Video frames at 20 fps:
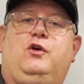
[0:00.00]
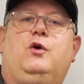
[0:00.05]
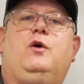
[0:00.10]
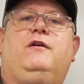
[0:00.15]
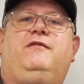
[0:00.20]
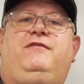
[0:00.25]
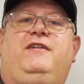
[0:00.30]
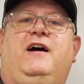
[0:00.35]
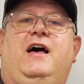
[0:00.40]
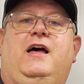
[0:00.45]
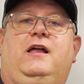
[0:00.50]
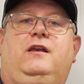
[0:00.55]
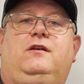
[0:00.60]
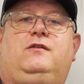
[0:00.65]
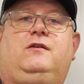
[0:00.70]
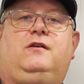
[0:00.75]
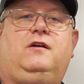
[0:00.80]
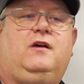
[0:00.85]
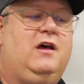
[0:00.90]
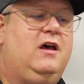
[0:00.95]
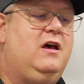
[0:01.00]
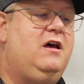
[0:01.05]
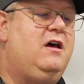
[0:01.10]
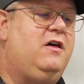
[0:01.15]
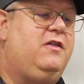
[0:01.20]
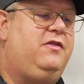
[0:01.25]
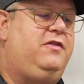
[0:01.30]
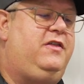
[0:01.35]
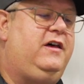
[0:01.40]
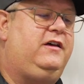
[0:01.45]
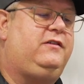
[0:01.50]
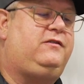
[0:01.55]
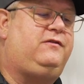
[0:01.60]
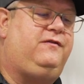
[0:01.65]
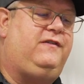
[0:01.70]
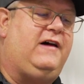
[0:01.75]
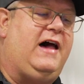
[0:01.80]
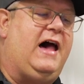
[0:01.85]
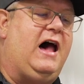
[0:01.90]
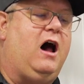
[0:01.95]
through a vent. This
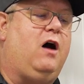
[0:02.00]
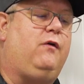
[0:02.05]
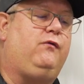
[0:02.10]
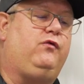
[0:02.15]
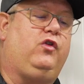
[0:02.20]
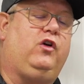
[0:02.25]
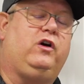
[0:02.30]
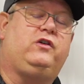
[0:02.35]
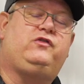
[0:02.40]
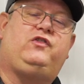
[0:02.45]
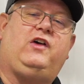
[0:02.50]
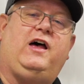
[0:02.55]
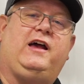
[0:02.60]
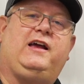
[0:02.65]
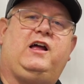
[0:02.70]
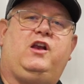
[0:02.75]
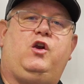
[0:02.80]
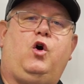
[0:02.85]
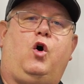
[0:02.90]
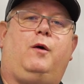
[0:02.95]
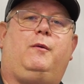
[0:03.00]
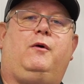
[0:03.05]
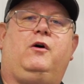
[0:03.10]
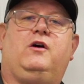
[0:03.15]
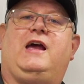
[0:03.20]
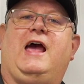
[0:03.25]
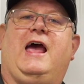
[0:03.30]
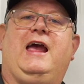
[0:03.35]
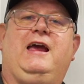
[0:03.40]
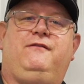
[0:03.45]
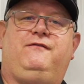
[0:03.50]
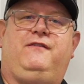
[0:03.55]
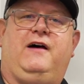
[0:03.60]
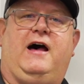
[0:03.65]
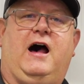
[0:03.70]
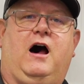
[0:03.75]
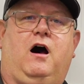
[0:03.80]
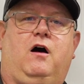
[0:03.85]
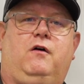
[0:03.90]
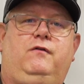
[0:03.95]
valve looks like a normal gate
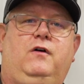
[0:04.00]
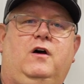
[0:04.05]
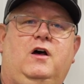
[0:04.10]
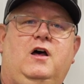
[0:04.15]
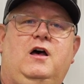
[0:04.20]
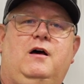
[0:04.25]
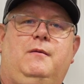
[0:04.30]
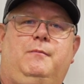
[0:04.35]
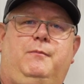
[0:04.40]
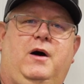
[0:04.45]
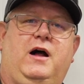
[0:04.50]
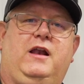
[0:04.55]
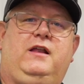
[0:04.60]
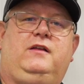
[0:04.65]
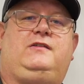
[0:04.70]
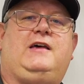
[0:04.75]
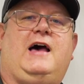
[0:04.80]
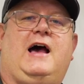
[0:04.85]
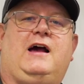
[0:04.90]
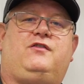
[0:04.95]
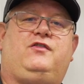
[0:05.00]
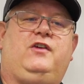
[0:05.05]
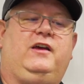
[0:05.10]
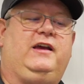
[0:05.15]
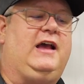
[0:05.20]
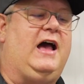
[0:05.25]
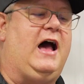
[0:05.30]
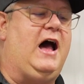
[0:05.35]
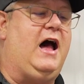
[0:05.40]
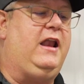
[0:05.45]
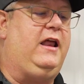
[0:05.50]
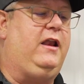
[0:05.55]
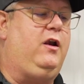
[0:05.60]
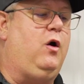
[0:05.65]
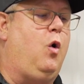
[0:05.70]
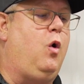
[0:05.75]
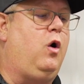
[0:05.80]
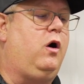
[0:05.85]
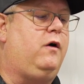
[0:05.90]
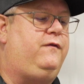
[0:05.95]
valve, but it's actually got an
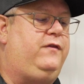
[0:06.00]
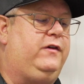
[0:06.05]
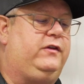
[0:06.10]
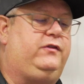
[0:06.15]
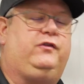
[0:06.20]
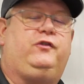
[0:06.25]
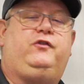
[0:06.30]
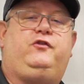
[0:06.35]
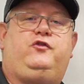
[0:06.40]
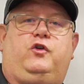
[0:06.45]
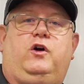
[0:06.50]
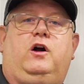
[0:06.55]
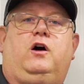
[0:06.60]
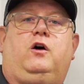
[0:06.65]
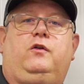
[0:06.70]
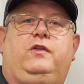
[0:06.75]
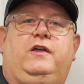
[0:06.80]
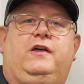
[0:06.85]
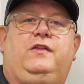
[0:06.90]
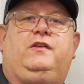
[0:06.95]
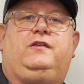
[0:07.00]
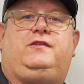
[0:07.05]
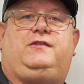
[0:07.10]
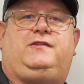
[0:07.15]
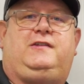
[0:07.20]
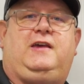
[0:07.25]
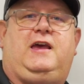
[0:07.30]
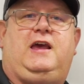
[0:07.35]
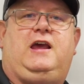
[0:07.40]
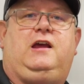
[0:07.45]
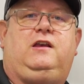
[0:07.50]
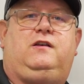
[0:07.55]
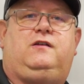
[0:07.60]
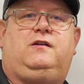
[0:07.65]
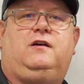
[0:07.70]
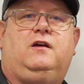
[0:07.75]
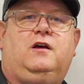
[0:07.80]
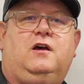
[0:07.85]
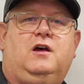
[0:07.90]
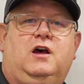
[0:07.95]
orifice drilled in the seat
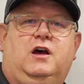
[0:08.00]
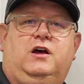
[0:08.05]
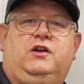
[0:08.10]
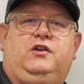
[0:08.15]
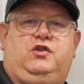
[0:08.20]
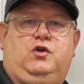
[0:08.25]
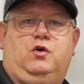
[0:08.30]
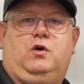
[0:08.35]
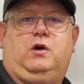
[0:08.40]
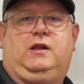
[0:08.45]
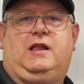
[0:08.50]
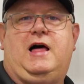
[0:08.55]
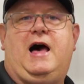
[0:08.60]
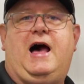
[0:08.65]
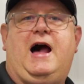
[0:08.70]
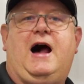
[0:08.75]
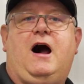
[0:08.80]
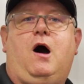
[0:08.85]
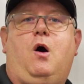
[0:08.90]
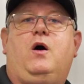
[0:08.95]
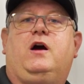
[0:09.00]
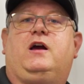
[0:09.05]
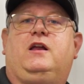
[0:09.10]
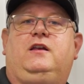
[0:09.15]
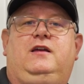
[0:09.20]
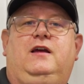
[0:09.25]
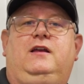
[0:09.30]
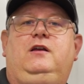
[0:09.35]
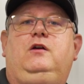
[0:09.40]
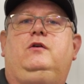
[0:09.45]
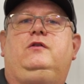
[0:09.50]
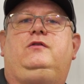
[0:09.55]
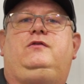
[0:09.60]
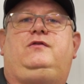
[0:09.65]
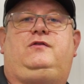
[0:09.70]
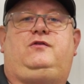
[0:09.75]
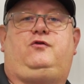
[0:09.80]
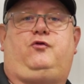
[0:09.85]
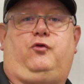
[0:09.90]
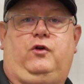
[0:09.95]
to allow a continuous
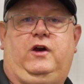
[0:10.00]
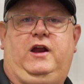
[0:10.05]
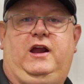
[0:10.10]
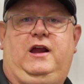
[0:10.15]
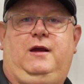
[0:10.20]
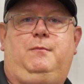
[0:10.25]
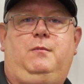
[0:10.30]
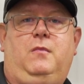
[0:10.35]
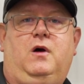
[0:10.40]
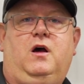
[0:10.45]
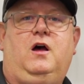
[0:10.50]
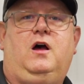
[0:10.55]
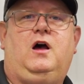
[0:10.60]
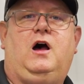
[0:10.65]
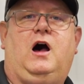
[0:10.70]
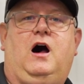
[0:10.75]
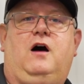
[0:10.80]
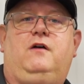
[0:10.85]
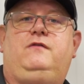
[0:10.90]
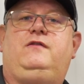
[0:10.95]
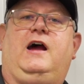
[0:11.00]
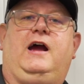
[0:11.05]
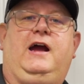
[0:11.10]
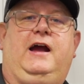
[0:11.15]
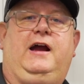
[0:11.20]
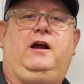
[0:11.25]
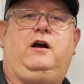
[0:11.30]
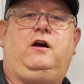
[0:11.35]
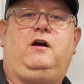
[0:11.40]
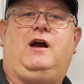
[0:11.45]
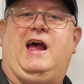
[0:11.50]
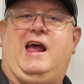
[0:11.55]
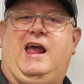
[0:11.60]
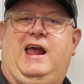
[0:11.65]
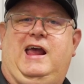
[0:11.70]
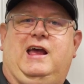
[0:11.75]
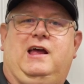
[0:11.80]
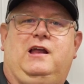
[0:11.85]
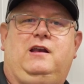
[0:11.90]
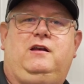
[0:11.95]
stream of air
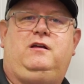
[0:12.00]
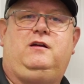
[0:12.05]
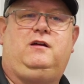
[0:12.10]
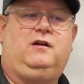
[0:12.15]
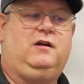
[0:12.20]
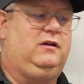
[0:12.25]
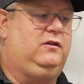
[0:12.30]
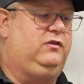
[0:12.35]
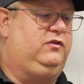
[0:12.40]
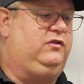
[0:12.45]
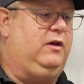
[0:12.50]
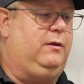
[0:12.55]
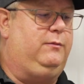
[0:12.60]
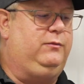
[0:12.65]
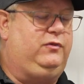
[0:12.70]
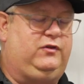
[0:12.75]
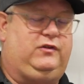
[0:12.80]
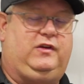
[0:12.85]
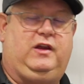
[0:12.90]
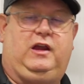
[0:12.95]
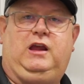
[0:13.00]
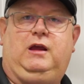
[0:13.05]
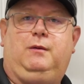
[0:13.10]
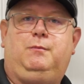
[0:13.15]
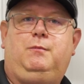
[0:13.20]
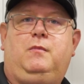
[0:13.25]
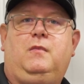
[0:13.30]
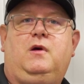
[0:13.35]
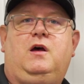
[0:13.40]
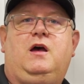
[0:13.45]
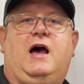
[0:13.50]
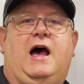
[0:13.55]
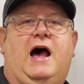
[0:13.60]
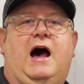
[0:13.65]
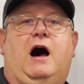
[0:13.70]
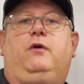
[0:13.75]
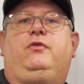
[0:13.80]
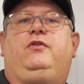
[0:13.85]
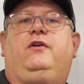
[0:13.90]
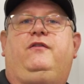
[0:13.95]
and some steam
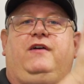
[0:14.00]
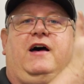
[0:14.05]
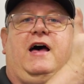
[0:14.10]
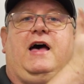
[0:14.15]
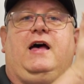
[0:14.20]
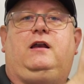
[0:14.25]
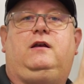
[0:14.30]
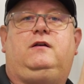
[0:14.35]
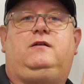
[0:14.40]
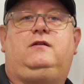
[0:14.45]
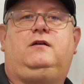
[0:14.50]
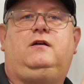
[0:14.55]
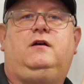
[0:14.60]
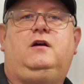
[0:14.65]
out the vent.